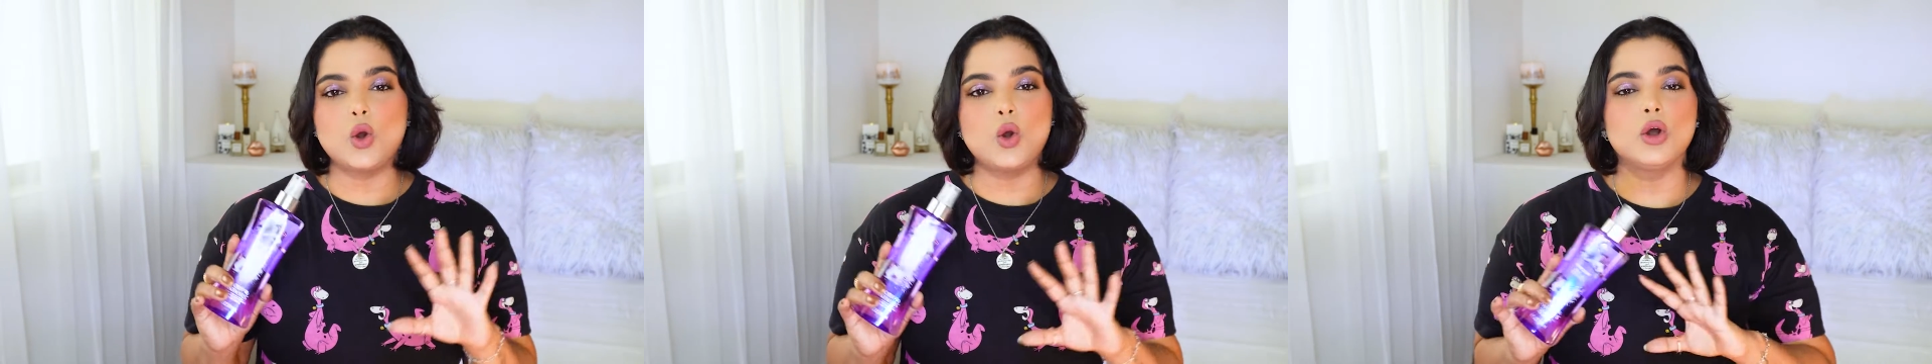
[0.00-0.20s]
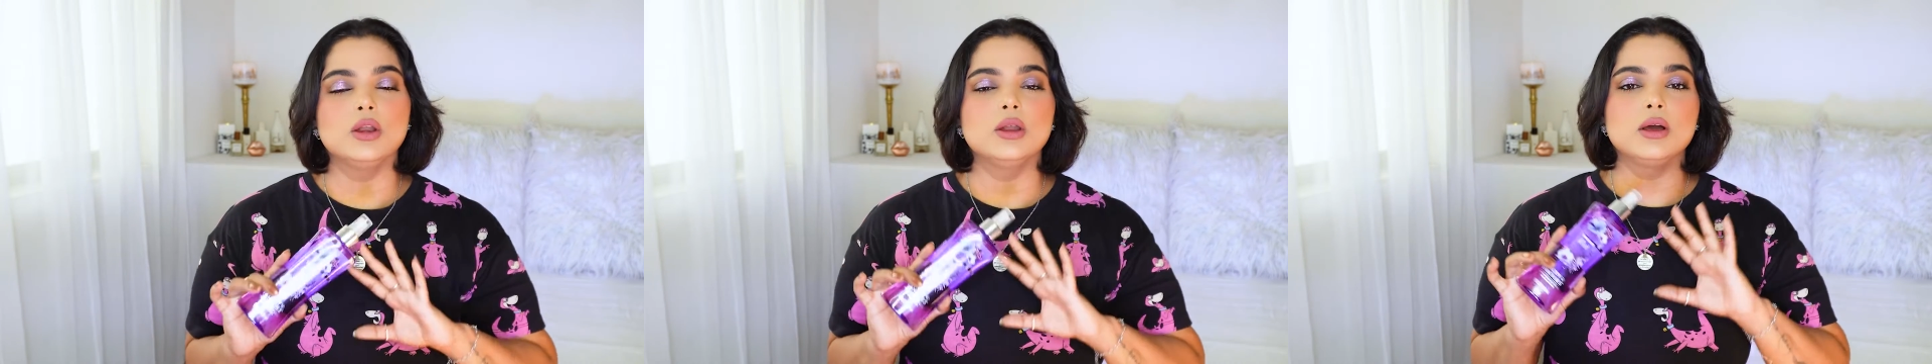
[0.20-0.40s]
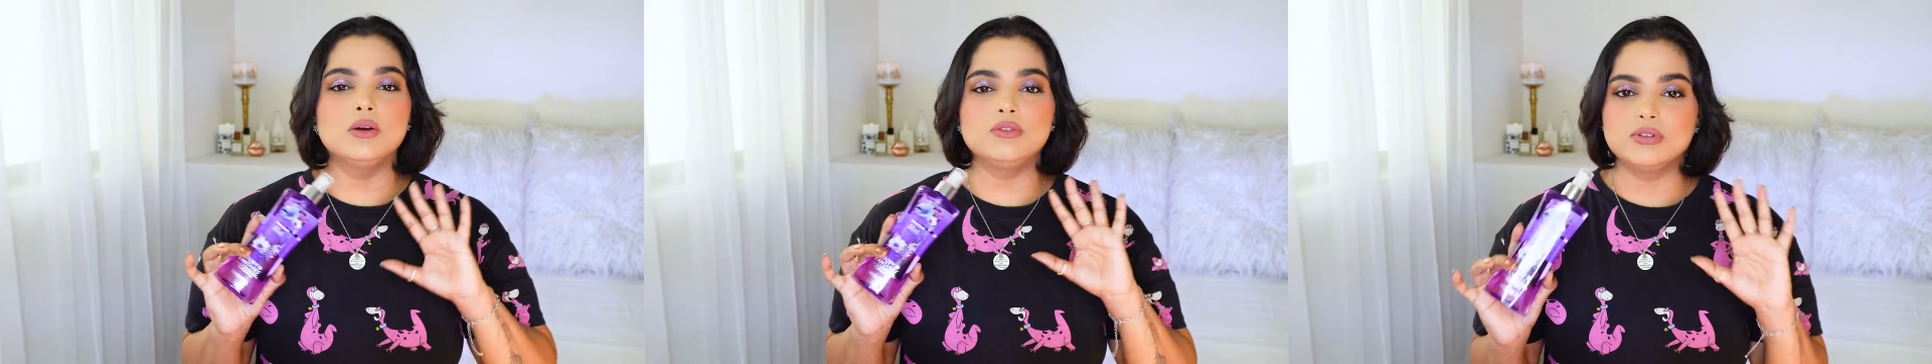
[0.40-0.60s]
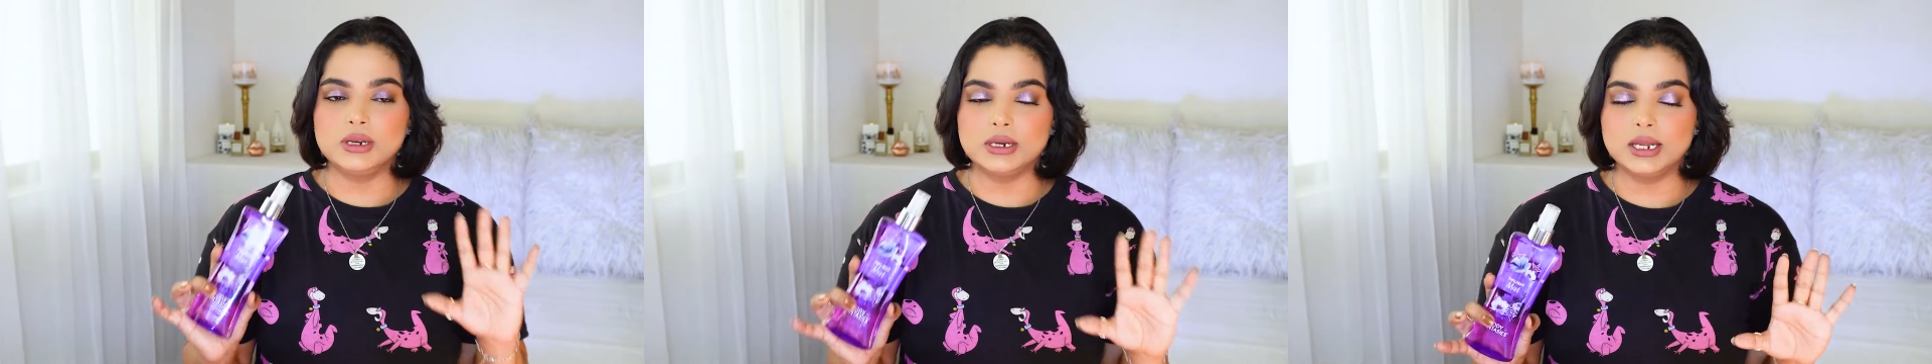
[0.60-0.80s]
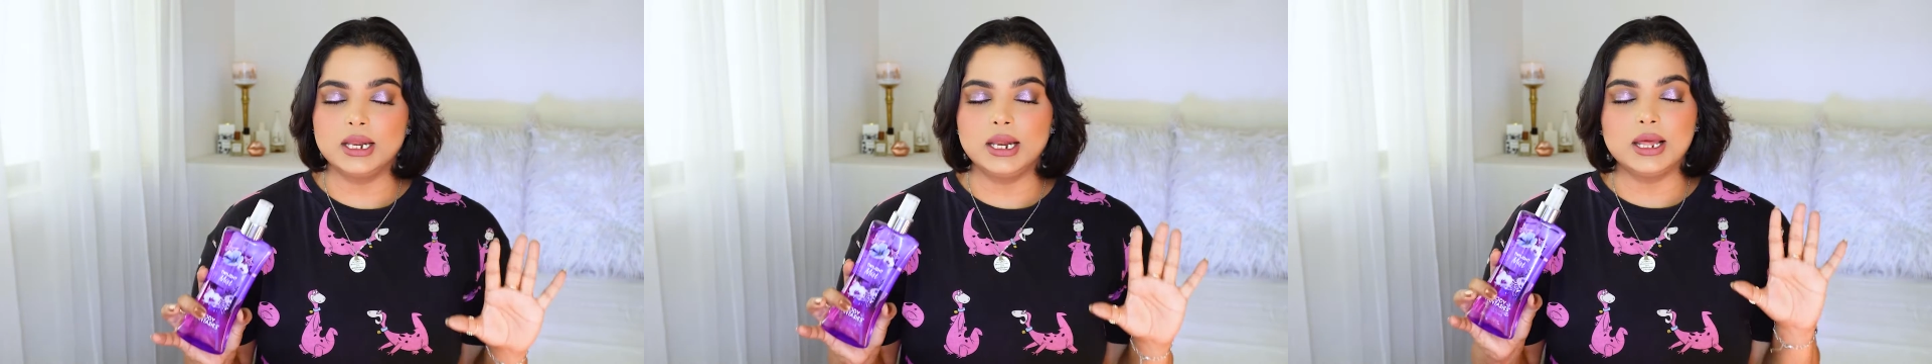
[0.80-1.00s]
on a
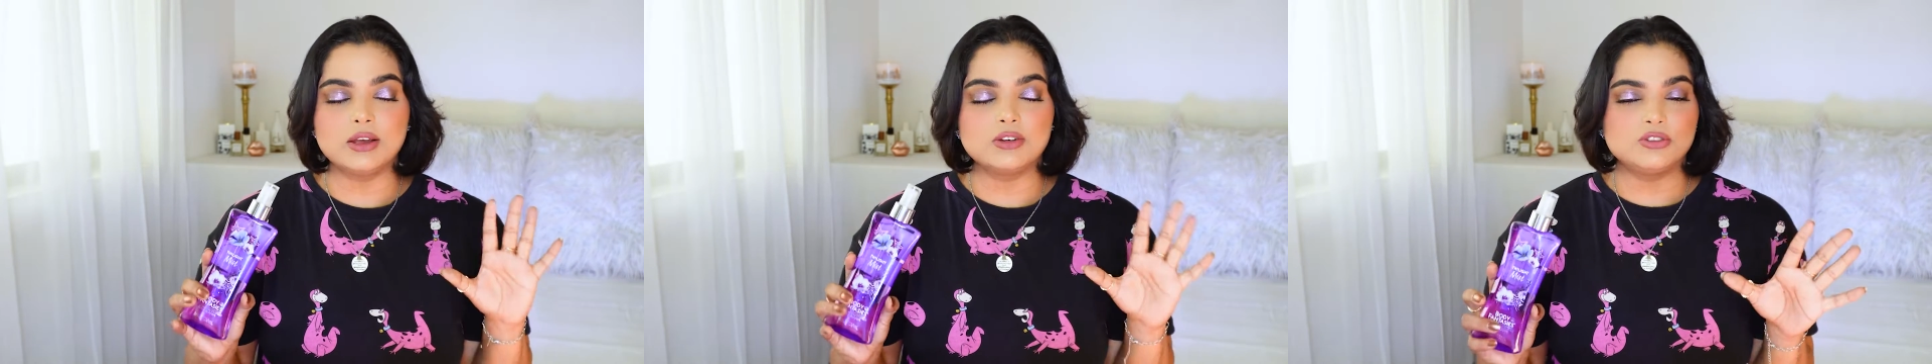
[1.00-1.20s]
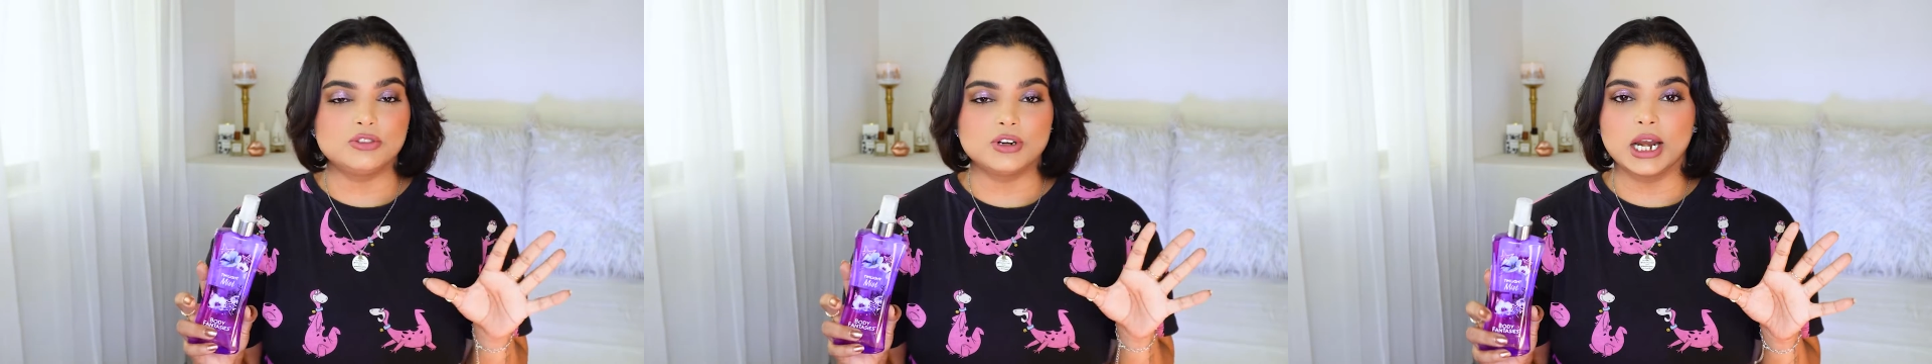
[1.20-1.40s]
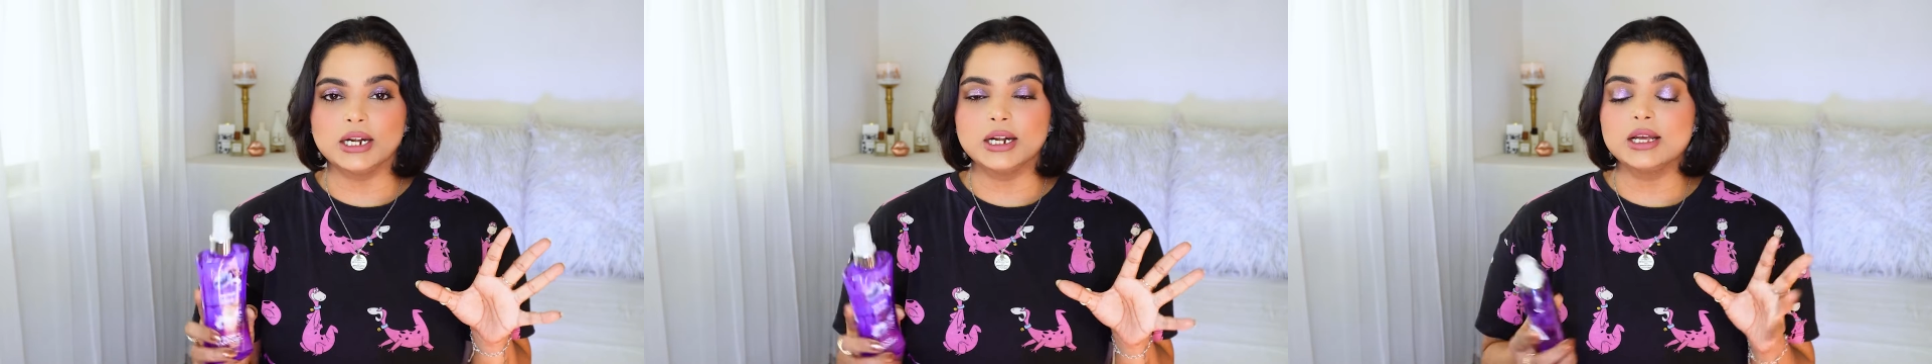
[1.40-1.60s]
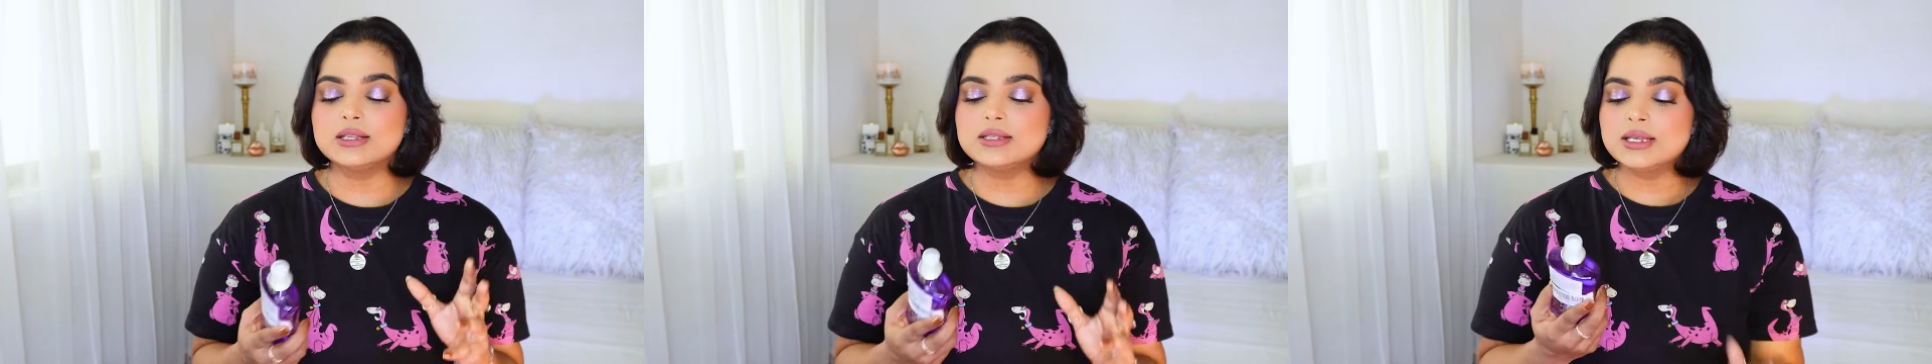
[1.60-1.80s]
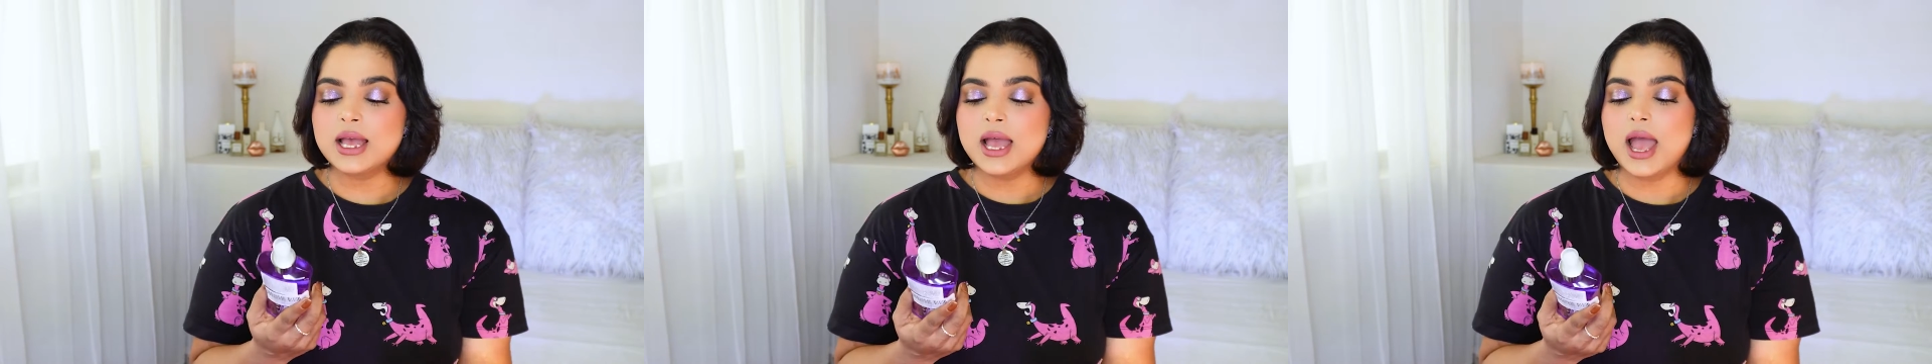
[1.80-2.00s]
vanillic fragrance.